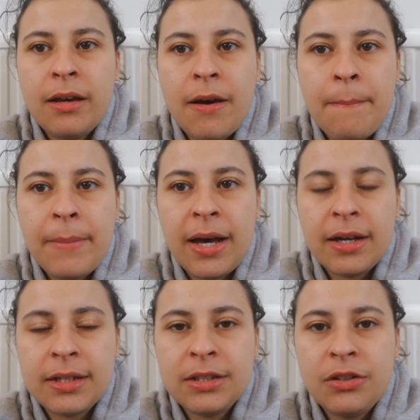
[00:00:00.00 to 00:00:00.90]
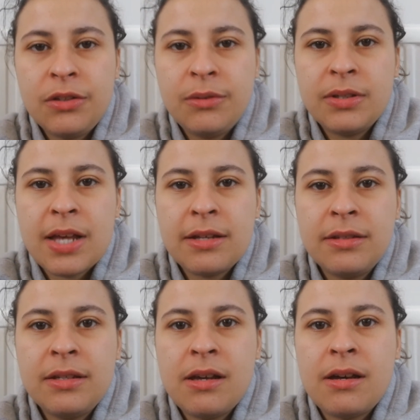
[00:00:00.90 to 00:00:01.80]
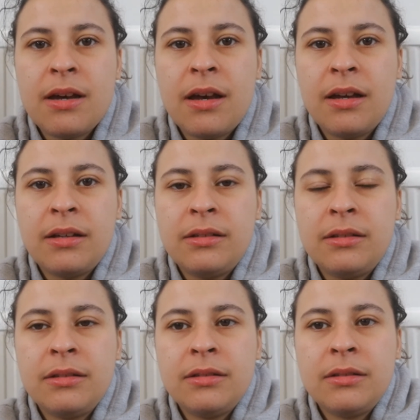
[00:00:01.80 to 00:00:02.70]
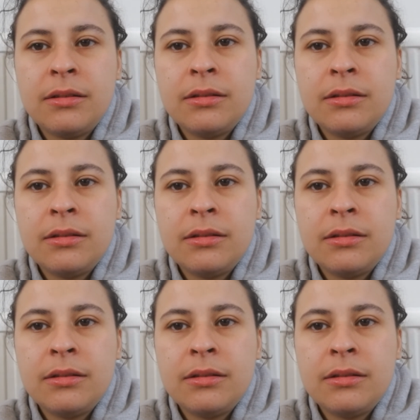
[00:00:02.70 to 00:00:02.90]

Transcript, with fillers: come back to centre and